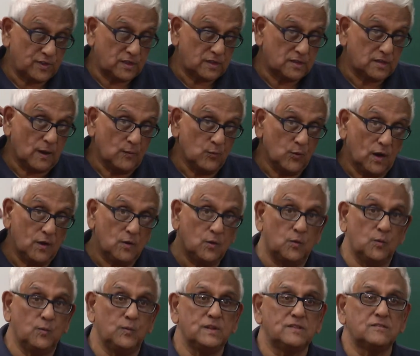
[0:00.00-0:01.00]
someone
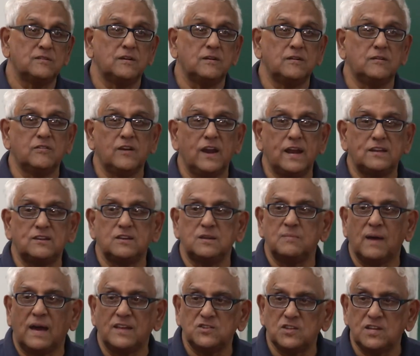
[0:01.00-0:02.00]
with great
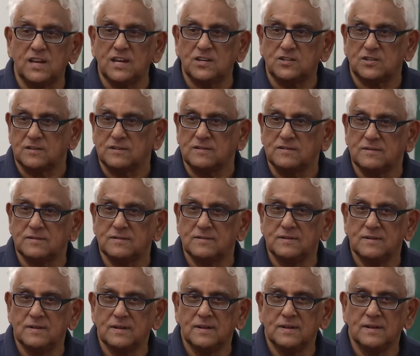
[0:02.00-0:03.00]
imagination,
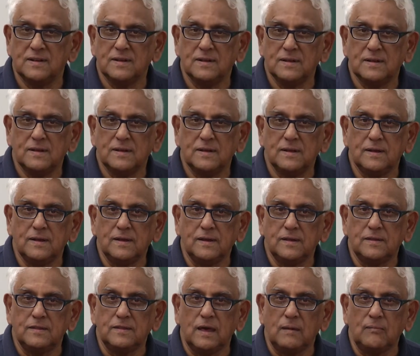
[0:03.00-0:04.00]

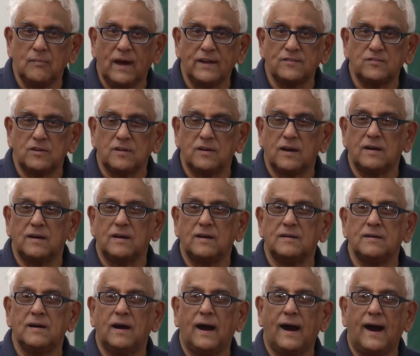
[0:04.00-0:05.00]
they might
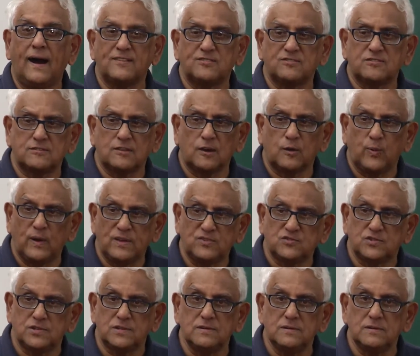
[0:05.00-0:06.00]
ask the
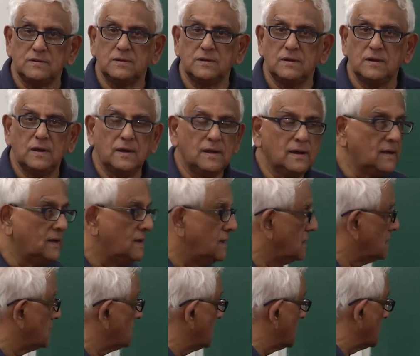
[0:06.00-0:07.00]
question
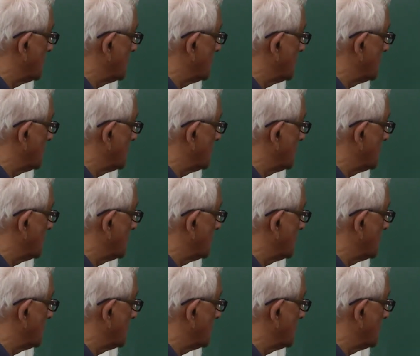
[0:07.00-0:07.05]
that